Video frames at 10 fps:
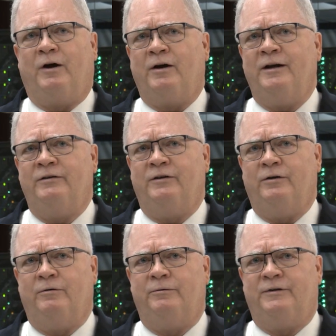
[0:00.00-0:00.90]
talking to
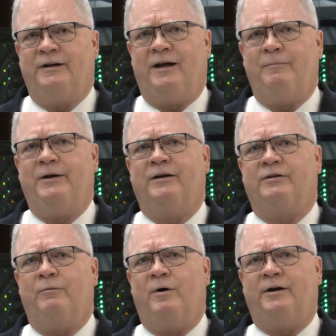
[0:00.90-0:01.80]
you today
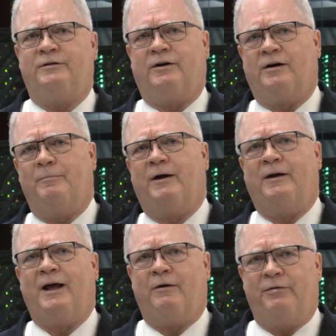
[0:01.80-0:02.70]
because I want to talk
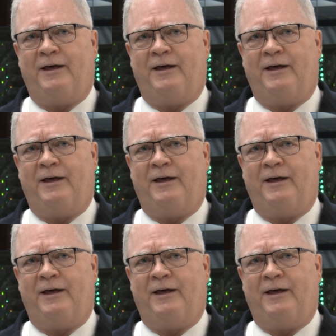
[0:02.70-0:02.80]
about how